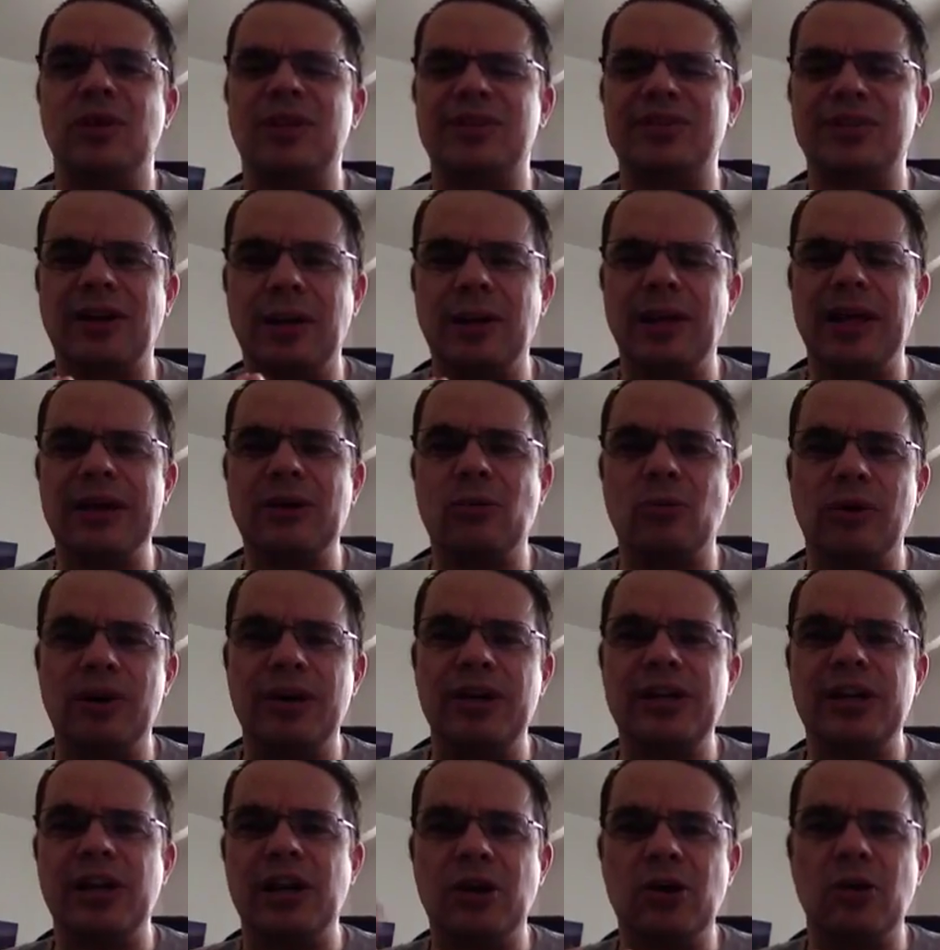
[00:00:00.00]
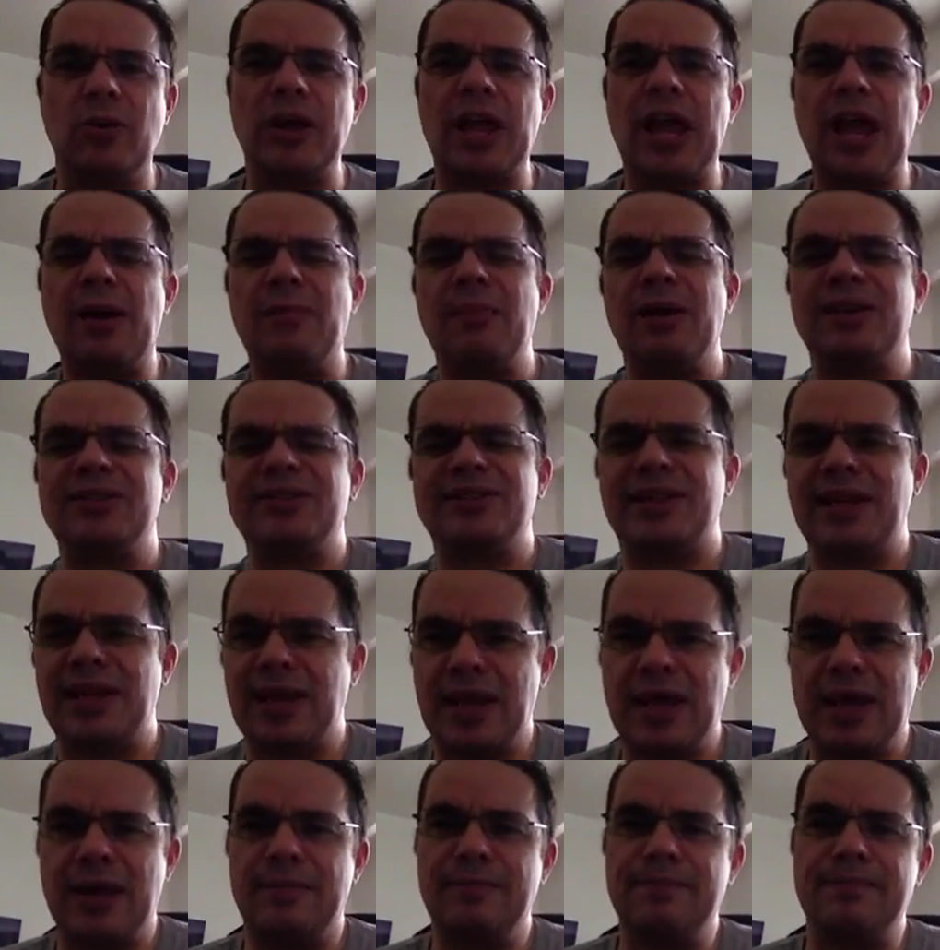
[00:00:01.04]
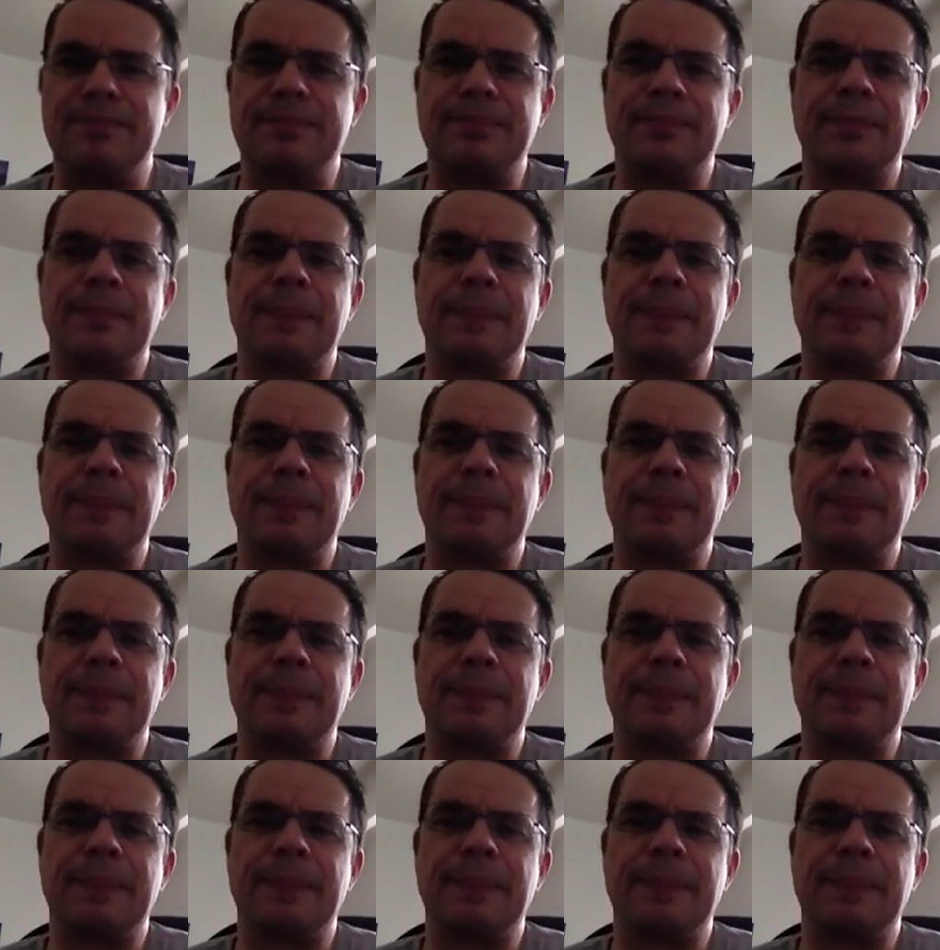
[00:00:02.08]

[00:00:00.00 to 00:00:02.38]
It's not like where you can go to MSDN,